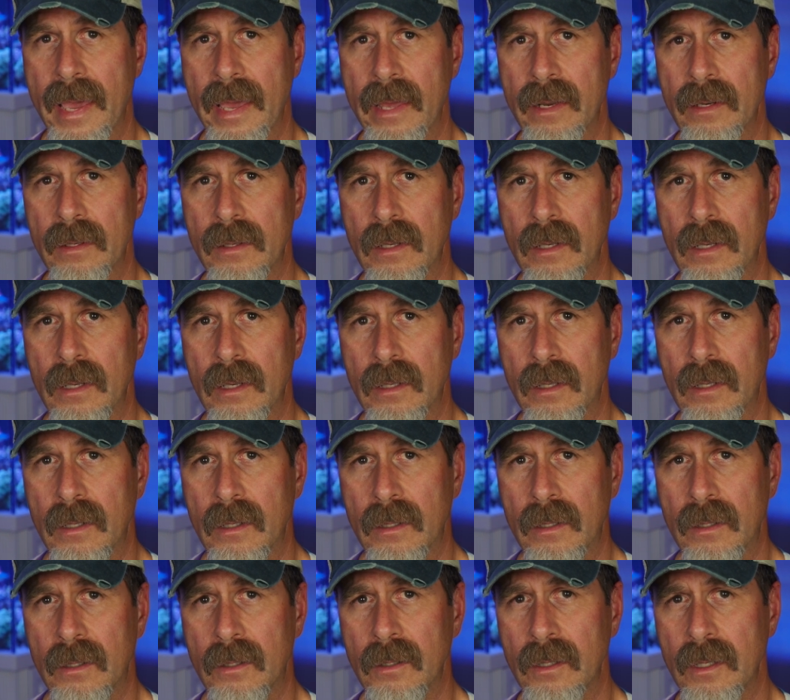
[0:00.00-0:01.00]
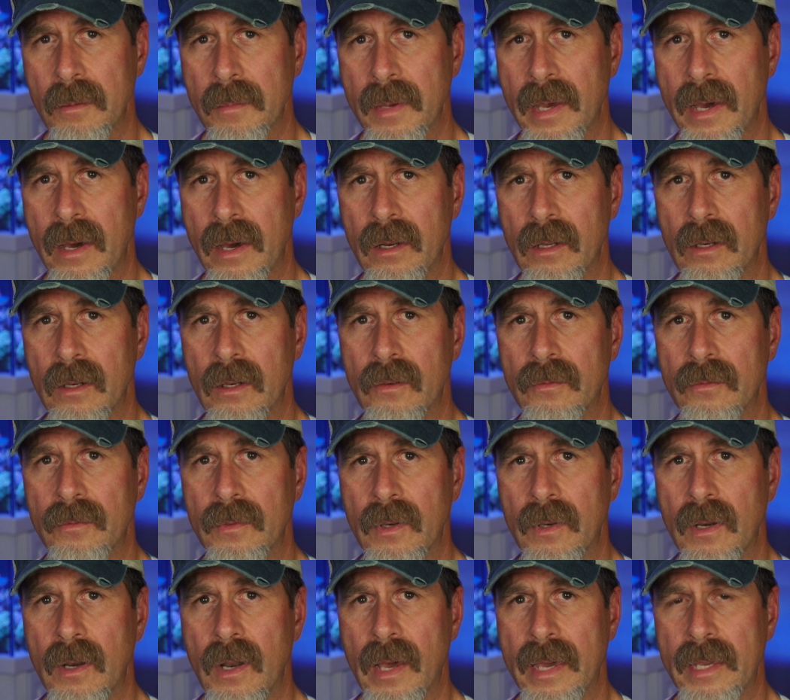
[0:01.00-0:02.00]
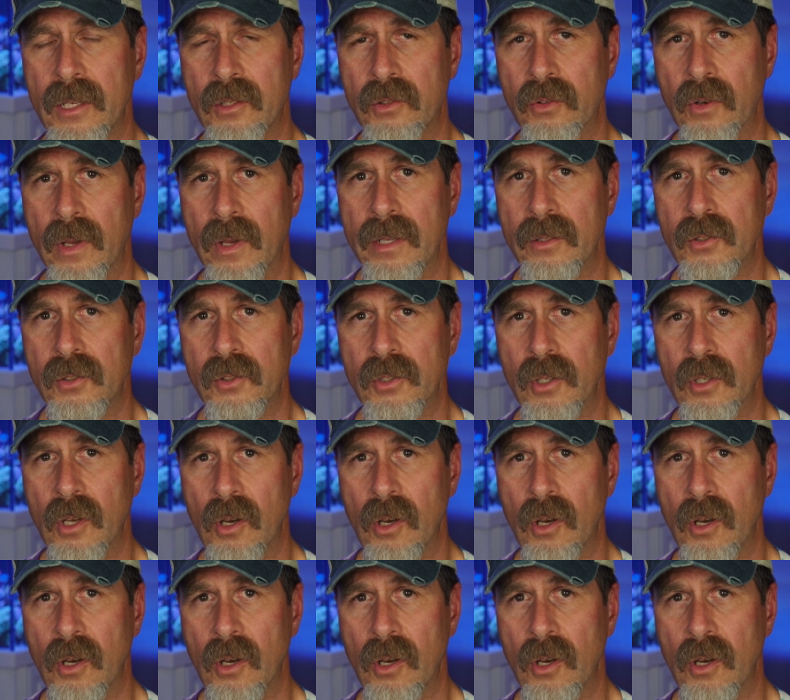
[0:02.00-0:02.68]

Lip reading: and a good amount of nitrate.